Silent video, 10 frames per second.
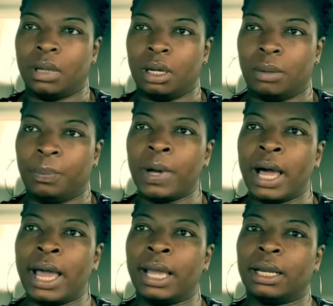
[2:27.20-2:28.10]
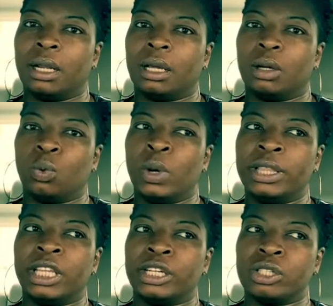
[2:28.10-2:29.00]
But
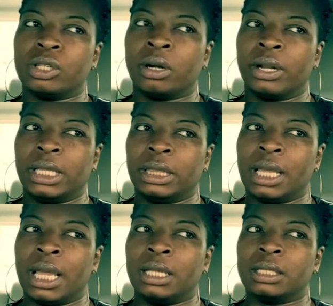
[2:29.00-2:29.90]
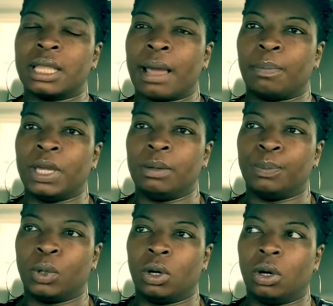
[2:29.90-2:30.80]
when there's certain things that
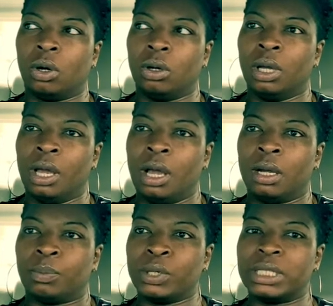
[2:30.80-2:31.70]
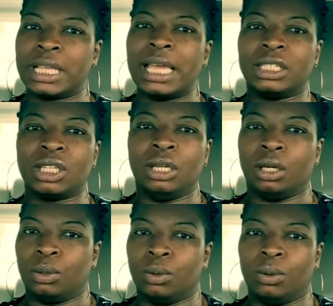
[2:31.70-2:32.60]
people present to
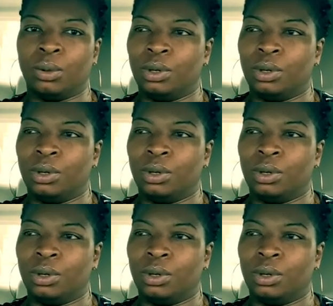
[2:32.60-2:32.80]
you,